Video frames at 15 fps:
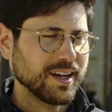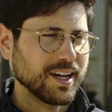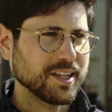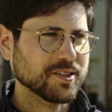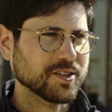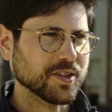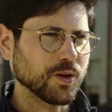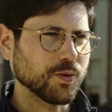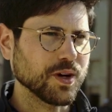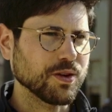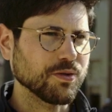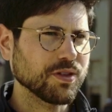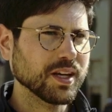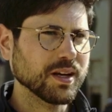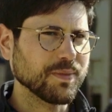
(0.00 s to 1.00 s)
And so when
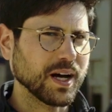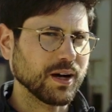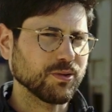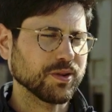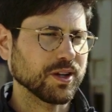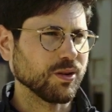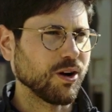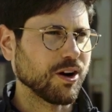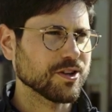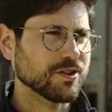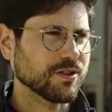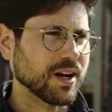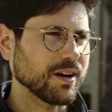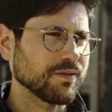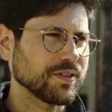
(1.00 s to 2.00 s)
you think about the
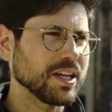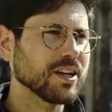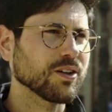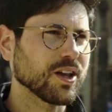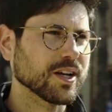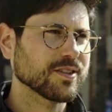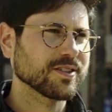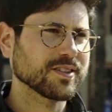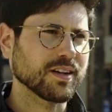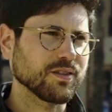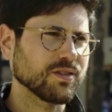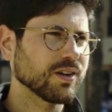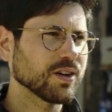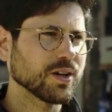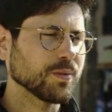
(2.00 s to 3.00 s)
larger NFT collections in
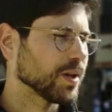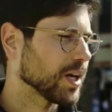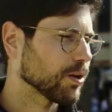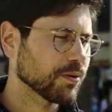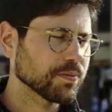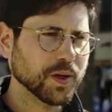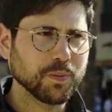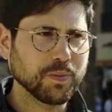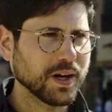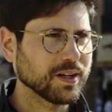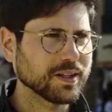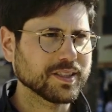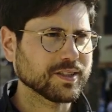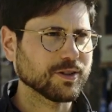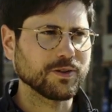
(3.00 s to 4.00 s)
Ethereum, like
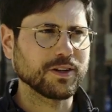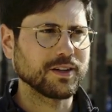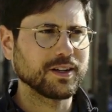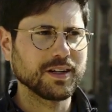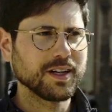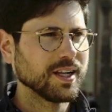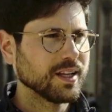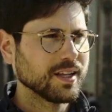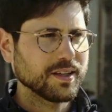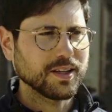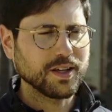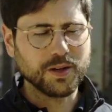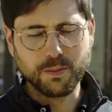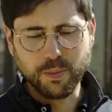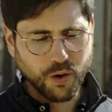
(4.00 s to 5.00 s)
CryptoPunks or
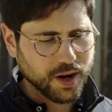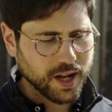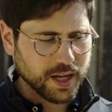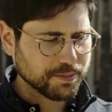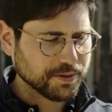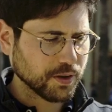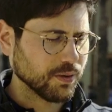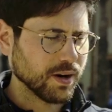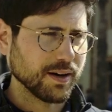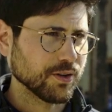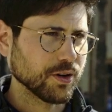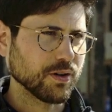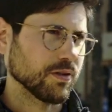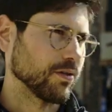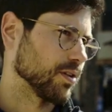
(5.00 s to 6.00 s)
Bored Apes or
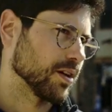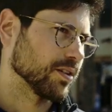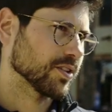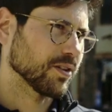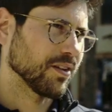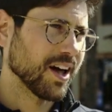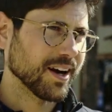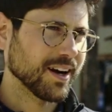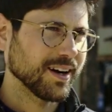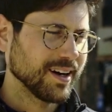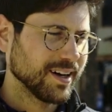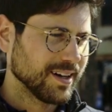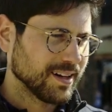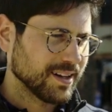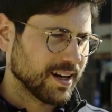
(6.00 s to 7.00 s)
whatever, or in Solana,
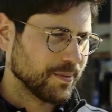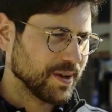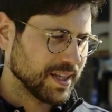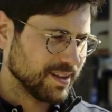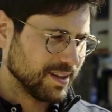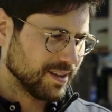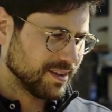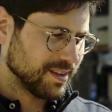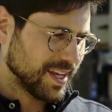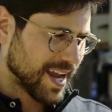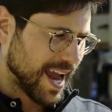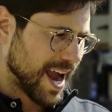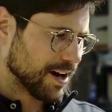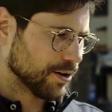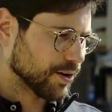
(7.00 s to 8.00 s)
I mean,
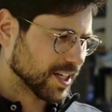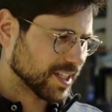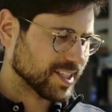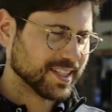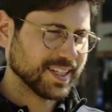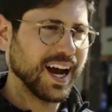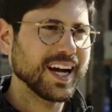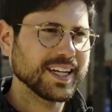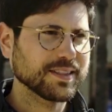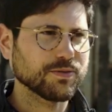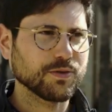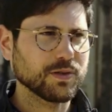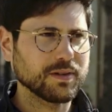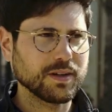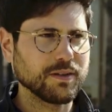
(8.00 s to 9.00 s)
the aggregate size
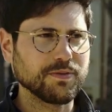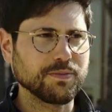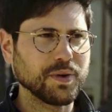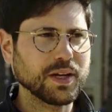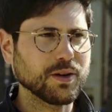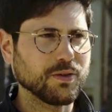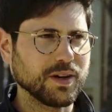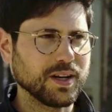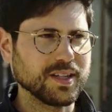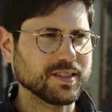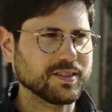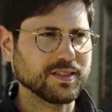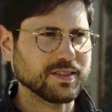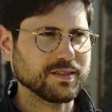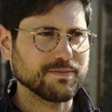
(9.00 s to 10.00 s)
of Bitcoin
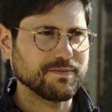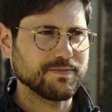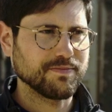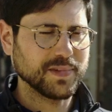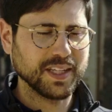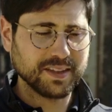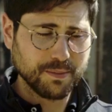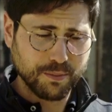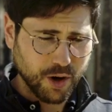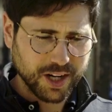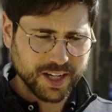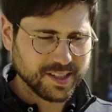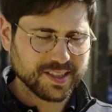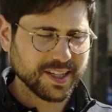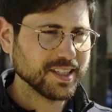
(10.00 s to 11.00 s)
is just, and the
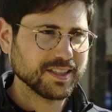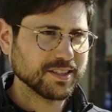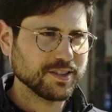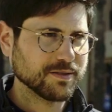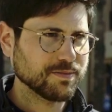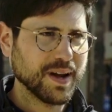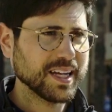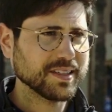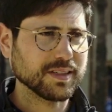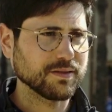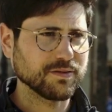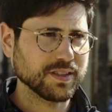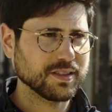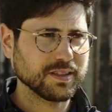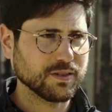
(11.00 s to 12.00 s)
market size is just
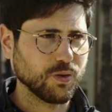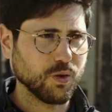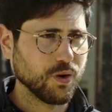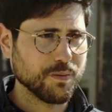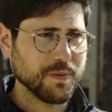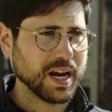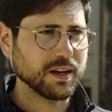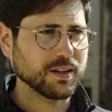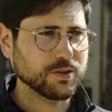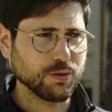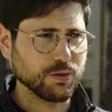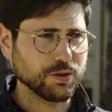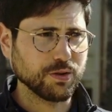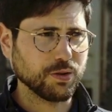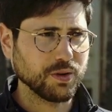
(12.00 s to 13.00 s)
massive. It's just an order of
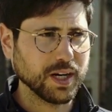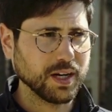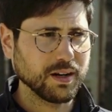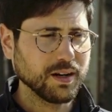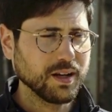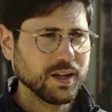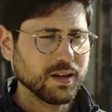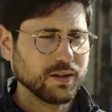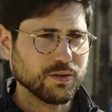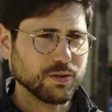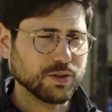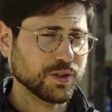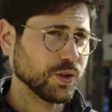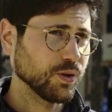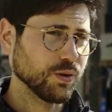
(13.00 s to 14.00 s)
magnitude or 3
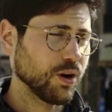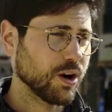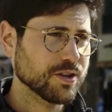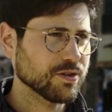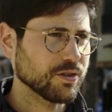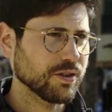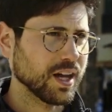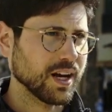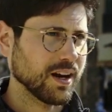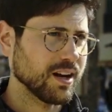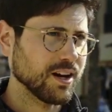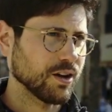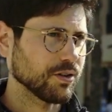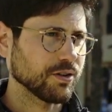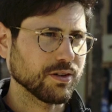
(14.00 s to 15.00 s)
or 2 larger than
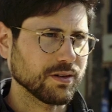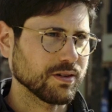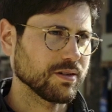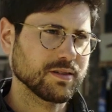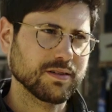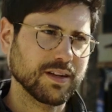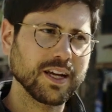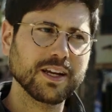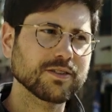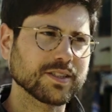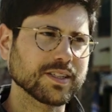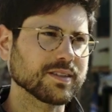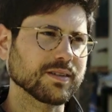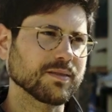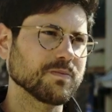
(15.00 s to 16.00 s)
any other
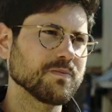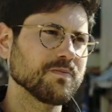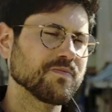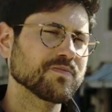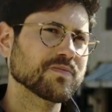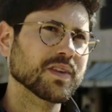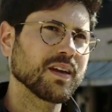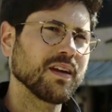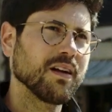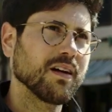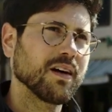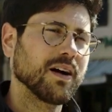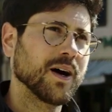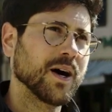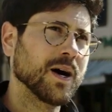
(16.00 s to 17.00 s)
ecosystem.
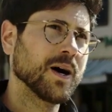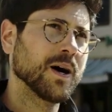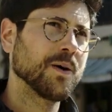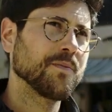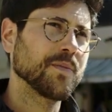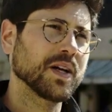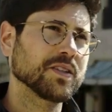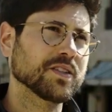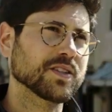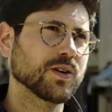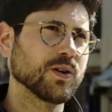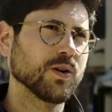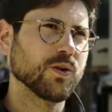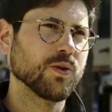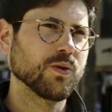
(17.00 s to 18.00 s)
And
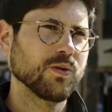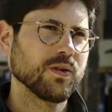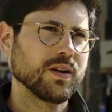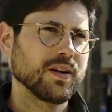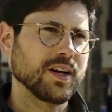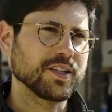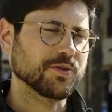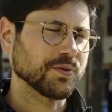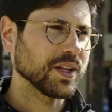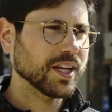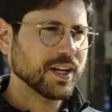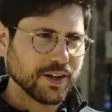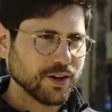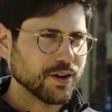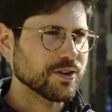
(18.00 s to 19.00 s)
so it's
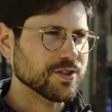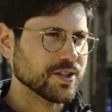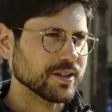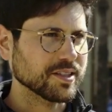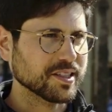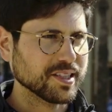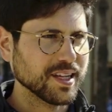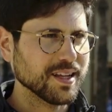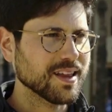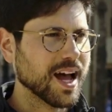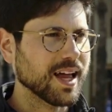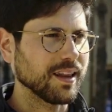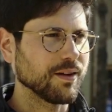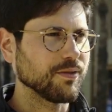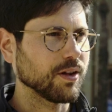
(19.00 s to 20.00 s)
really encouraging to see
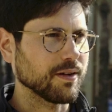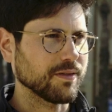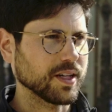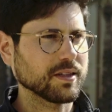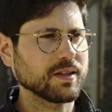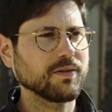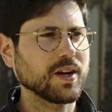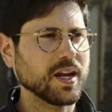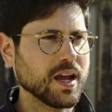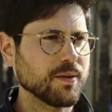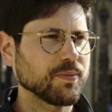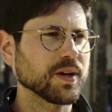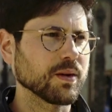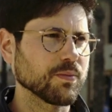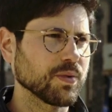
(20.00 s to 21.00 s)
that level of activity
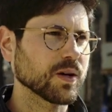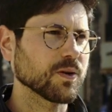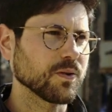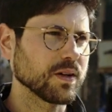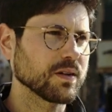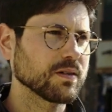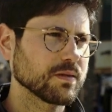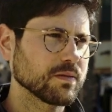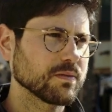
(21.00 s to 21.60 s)
happening in Bitcoin.